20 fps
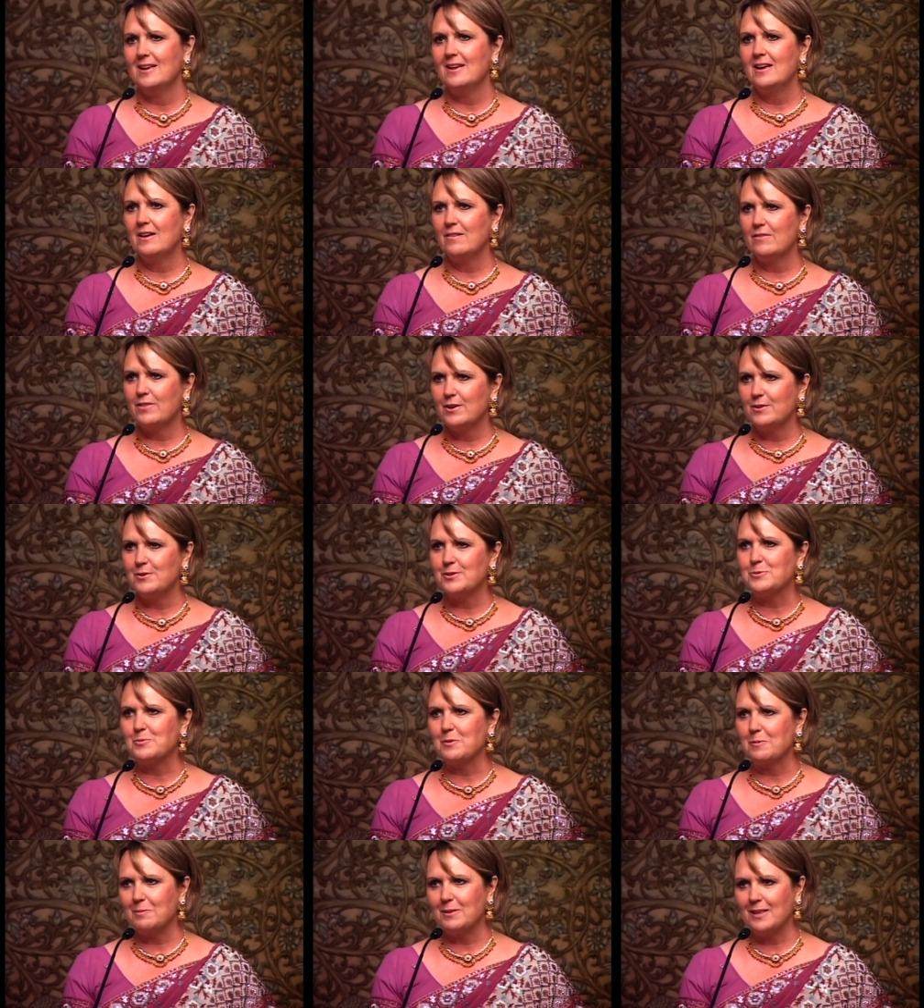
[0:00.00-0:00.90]
of
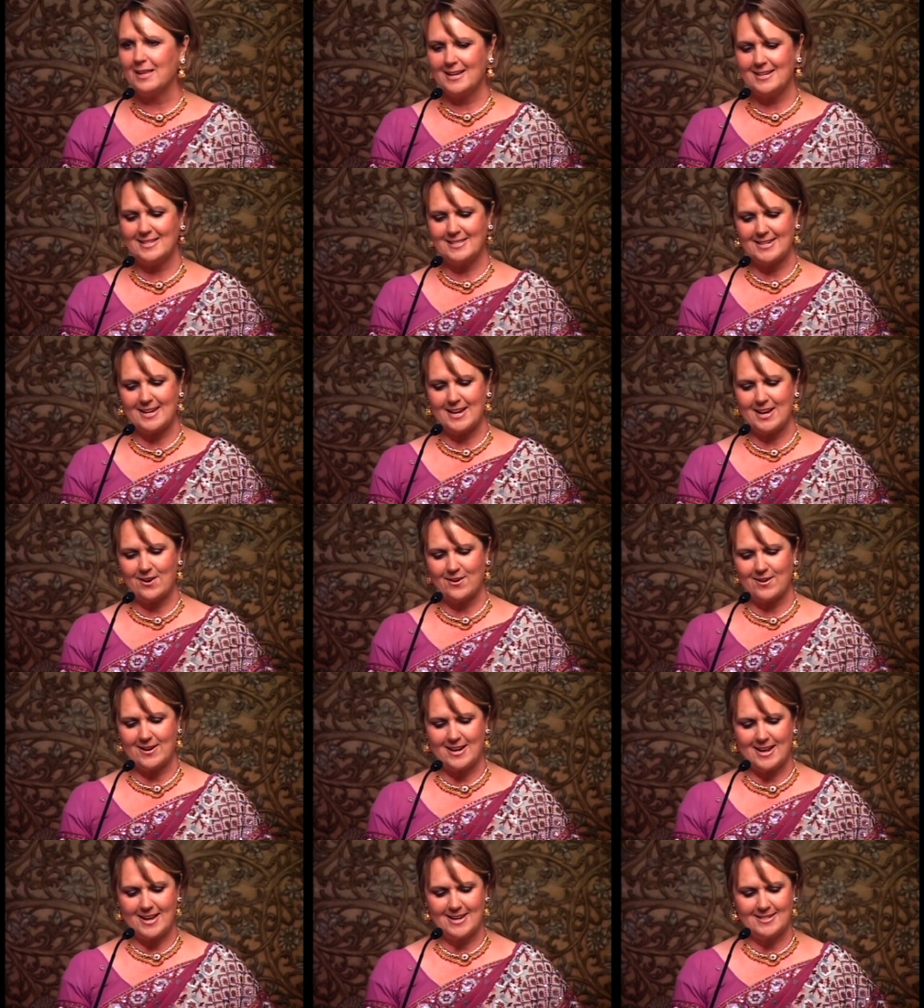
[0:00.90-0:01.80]
those were placed here
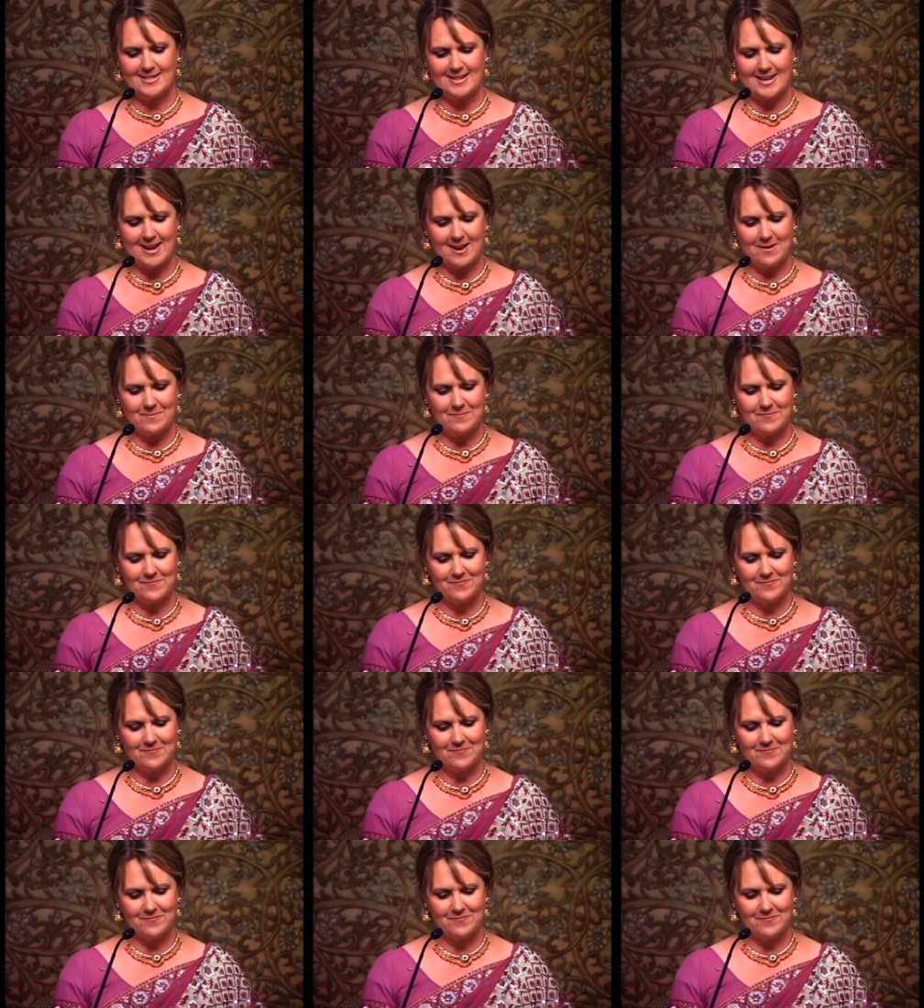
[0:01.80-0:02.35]
in India.